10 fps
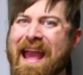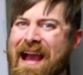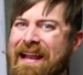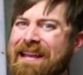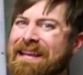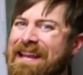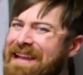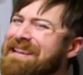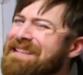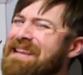And
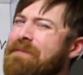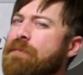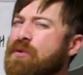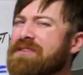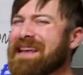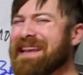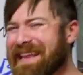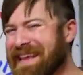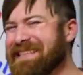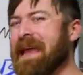97%
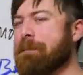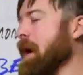is a